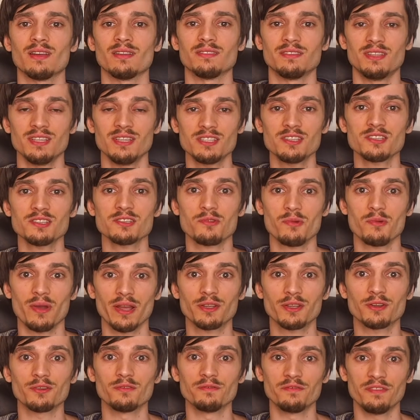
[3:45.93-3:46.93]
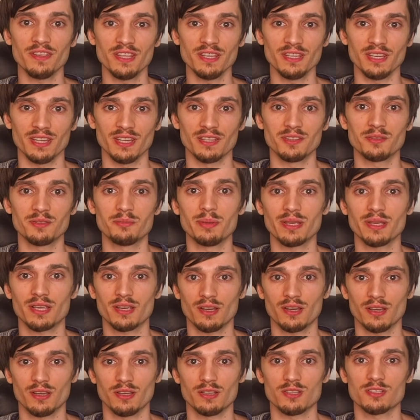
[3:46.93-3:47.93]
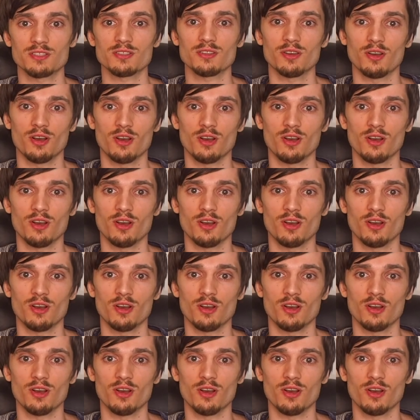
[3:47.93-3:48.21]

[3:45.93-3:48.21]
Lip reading: This is quite convenient because